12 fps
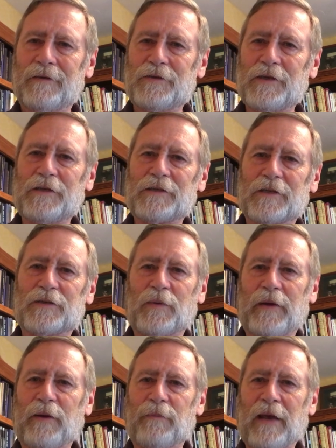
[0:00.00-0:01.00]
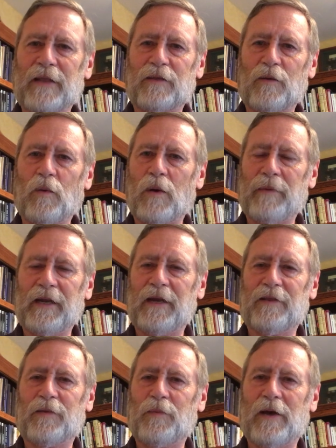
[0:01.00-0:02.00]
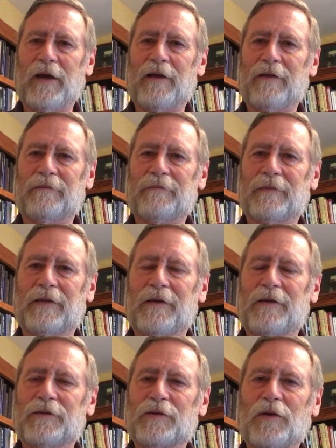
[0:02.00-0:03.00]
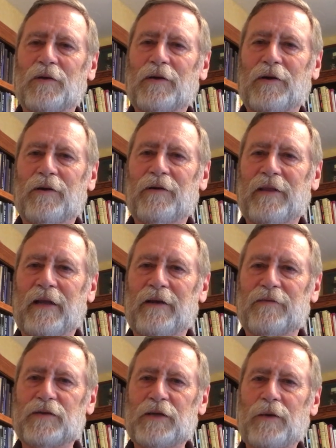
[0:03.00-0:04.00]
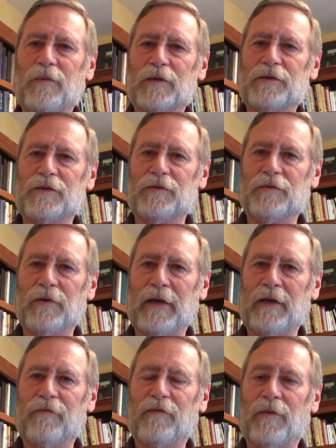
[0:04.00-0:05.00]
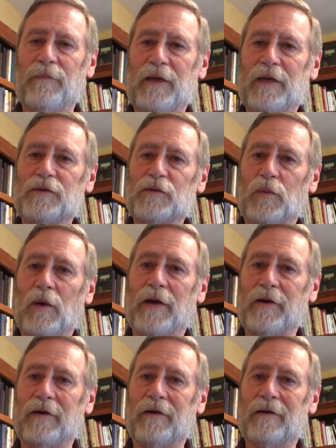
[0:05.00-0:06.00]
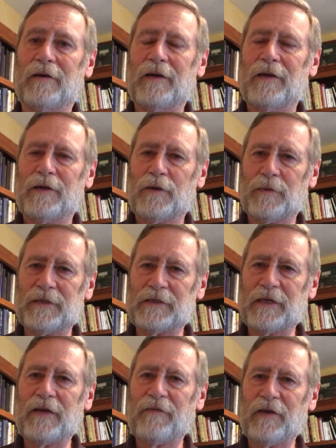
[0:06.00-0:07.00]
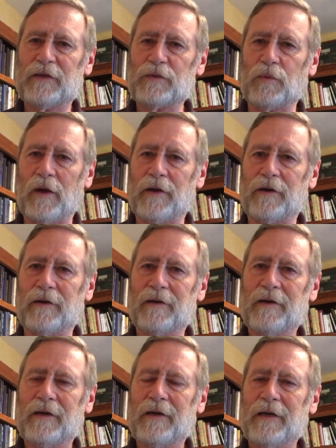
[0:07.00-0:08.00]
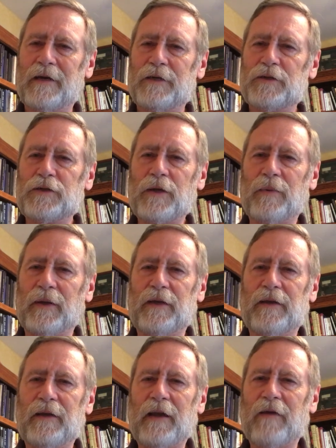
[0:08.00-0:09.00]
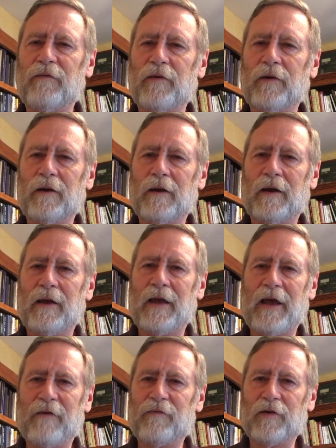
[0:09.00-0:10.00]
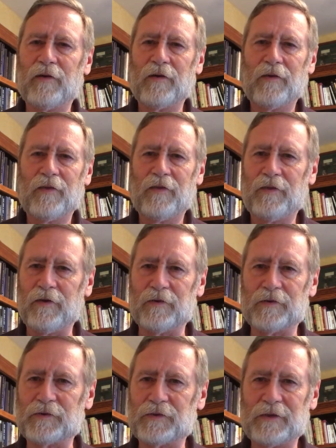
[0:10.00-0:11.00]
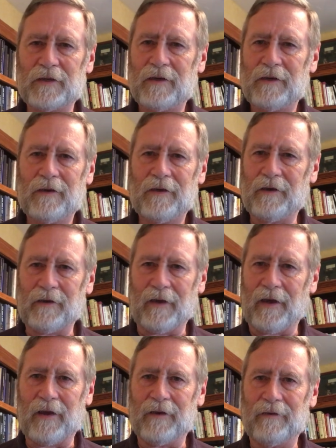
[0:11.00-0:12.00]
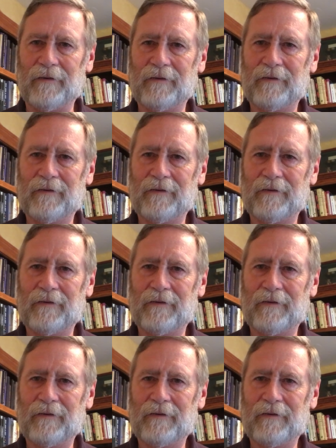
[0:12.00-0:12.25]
Jesus, when He met the woman at the well, told her that if she were to drink from His water, to receive His water, she would never, ever thirst again.